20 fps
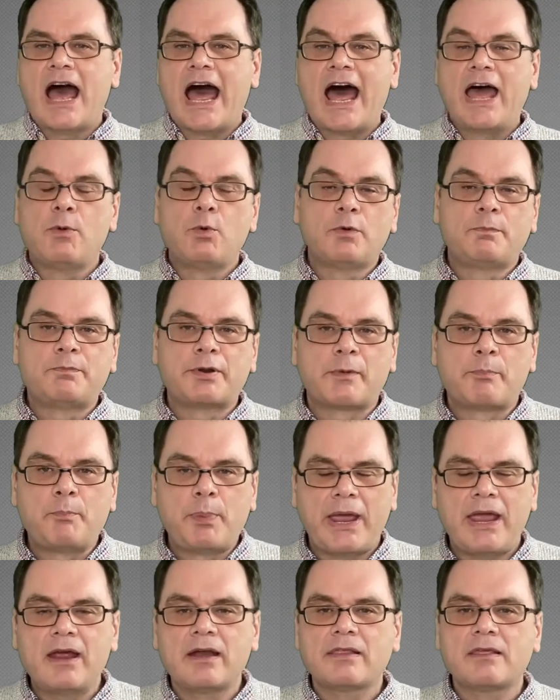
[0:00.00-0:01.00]
I would
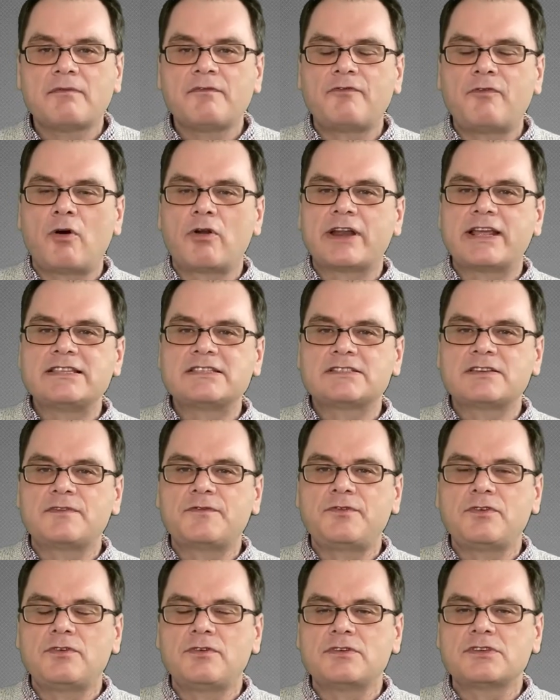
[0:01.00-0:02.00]
prepare them for
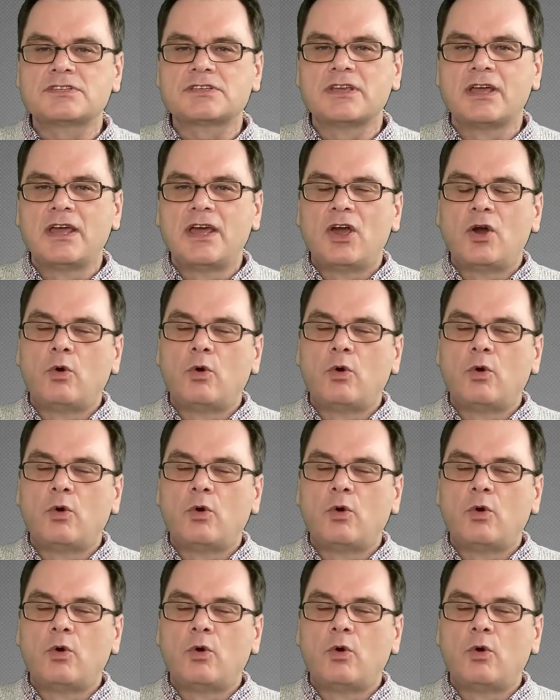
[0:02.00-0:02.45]
interviews.